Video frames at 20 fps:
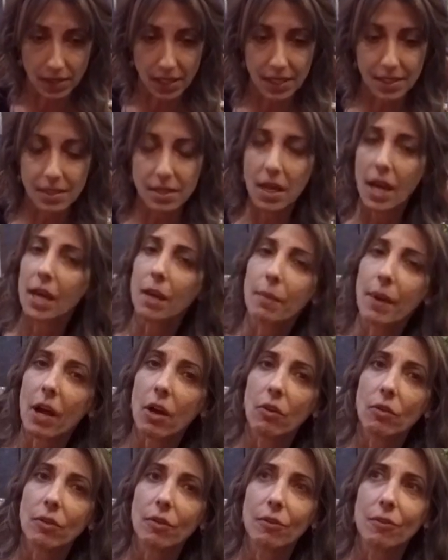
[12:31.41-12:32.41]
It's not
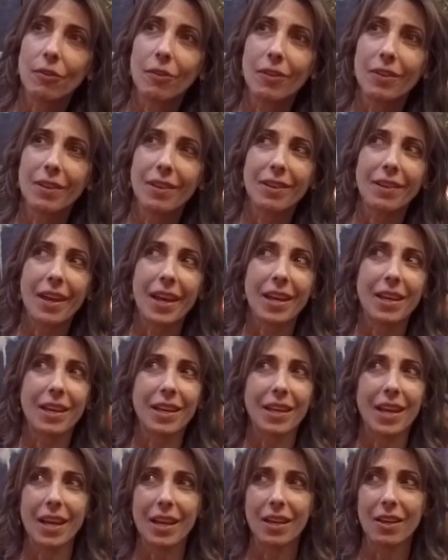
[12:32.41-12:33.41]
about
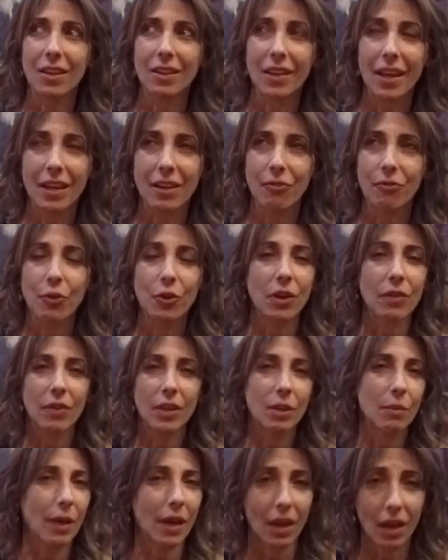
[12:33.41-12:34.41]
forgiving
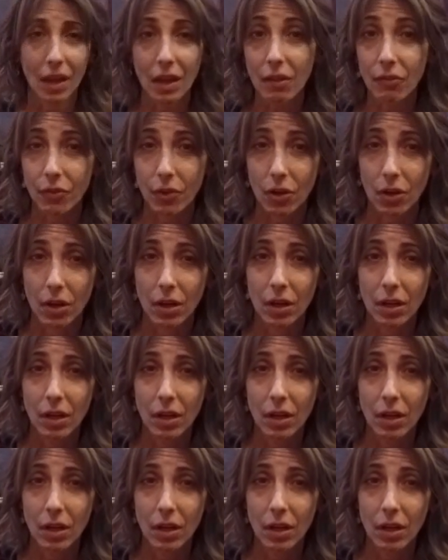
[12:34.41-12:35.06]
the behavior.